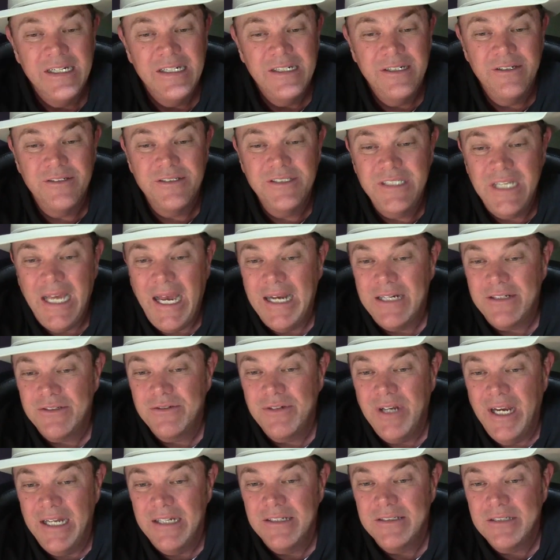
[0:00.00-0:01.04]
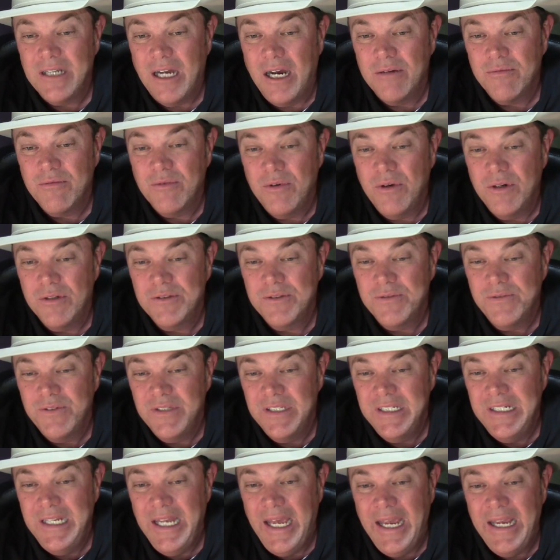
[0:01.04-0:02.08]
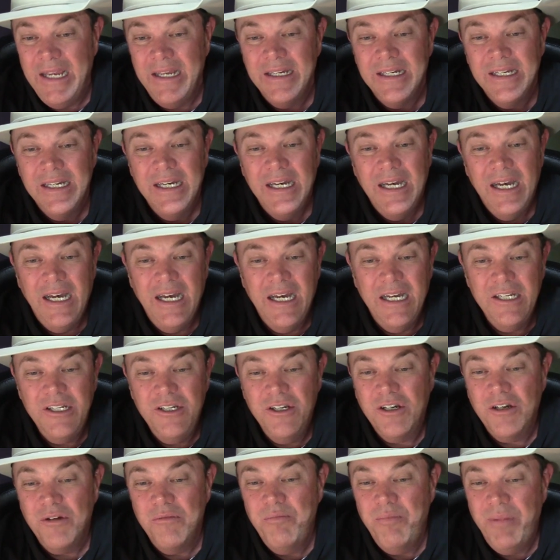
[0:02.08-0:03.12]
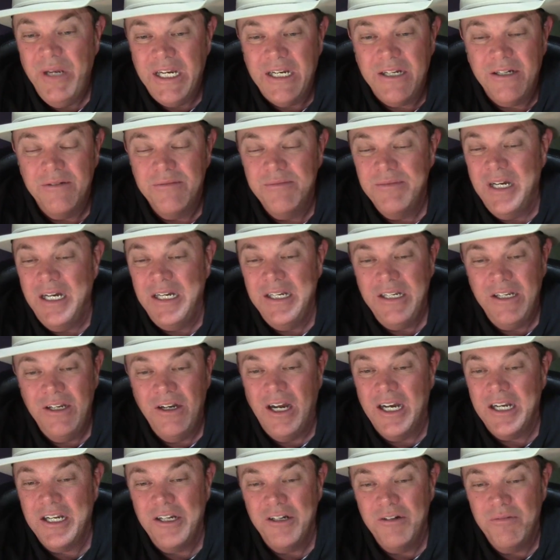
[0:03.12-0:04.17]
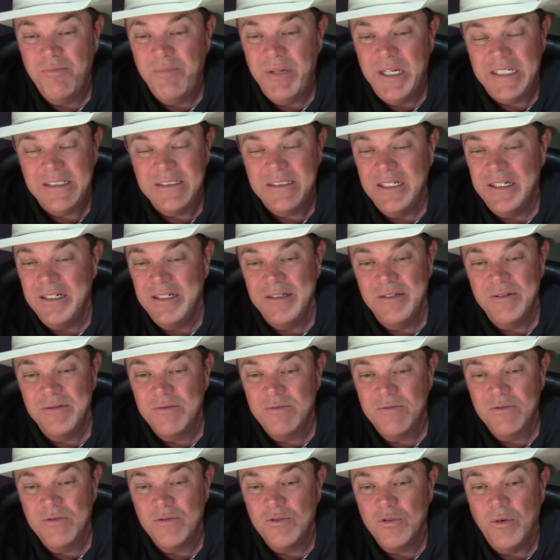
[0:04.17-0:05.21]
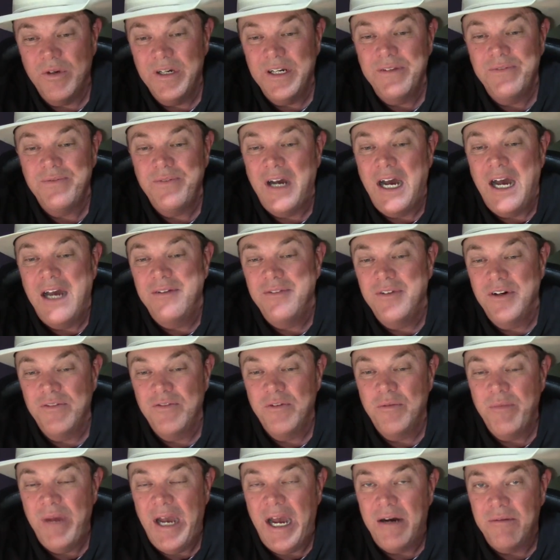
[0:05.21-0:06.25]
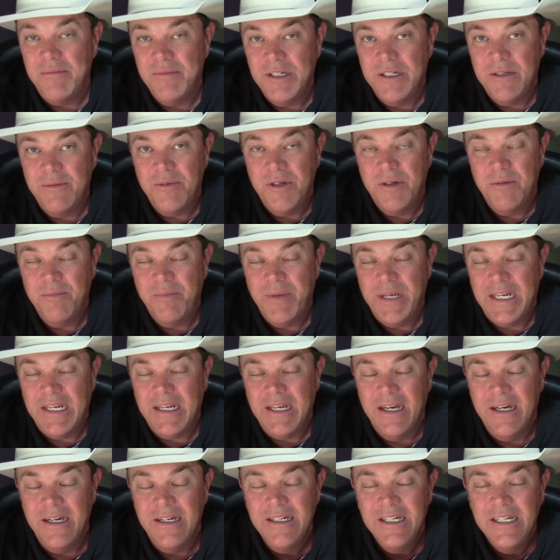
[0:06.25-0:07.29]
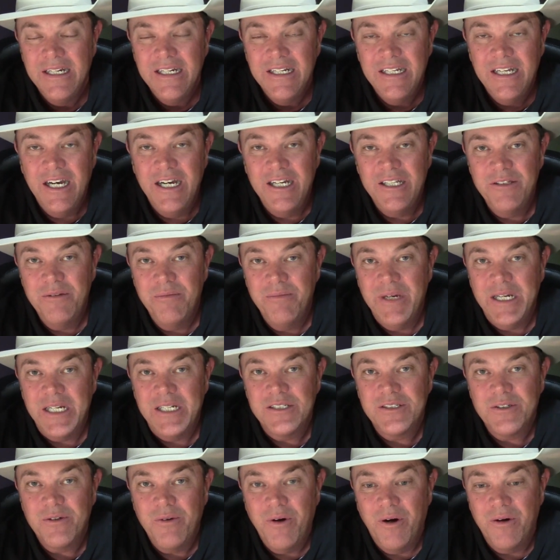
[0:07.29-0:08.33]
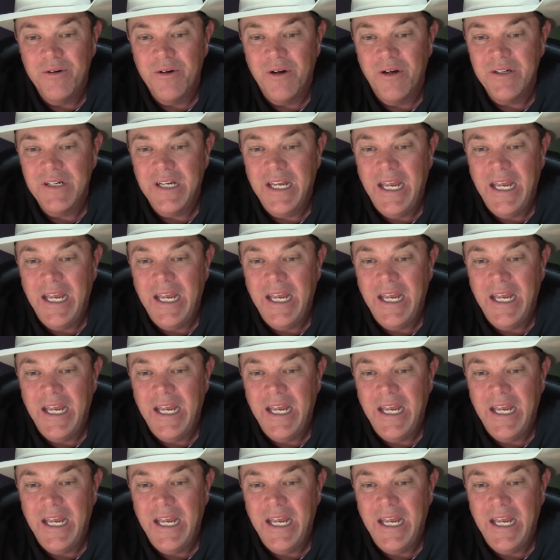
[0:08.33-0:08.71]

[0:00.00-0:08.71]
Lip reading: Your Zach Tran top quotes for the day. You can pick them. You know, I could have picked 25 of them out, but I'm going to pick the biggest quote on